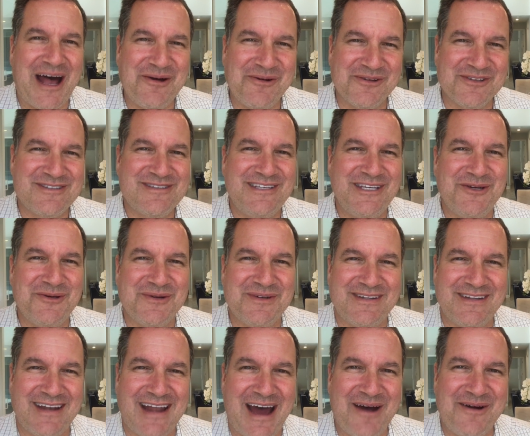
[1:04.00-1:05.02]
I will see you
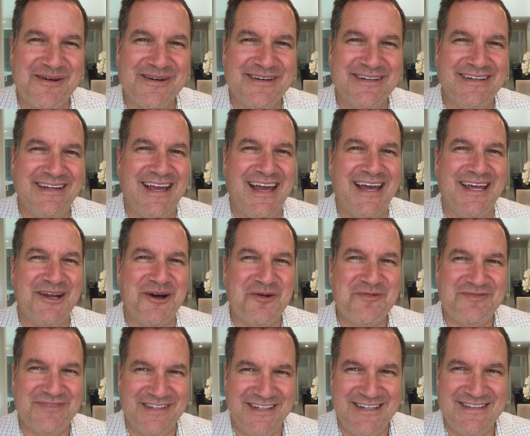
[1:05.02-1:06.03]
in an hour and
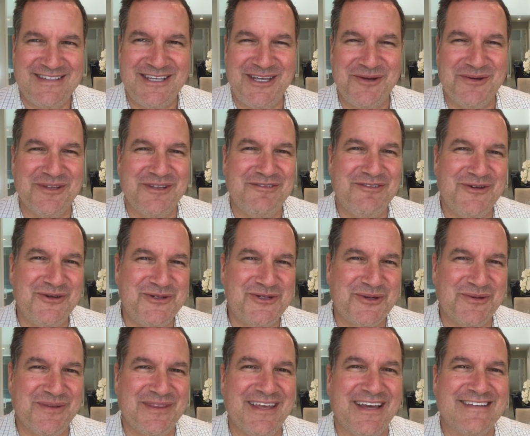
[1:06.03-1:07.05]
hopefully see you in the
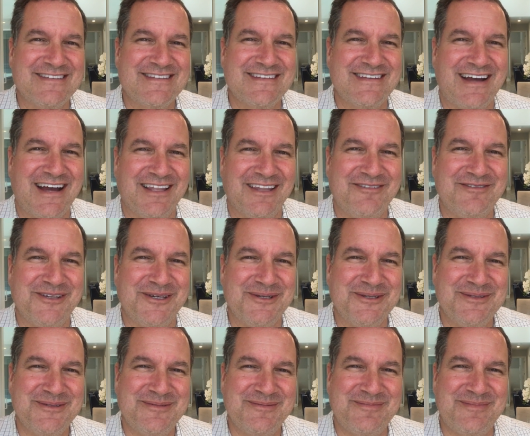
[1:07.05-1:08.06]
future with this. I love you.
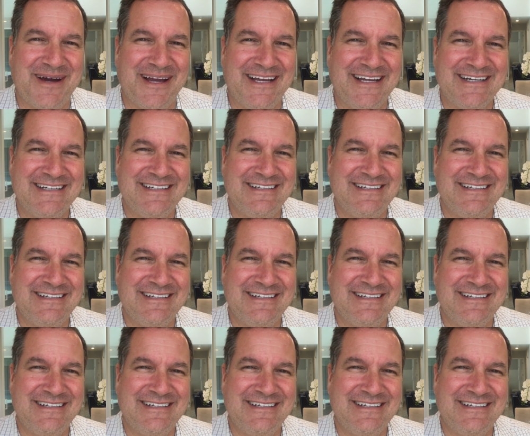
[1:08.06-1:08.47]
Bye.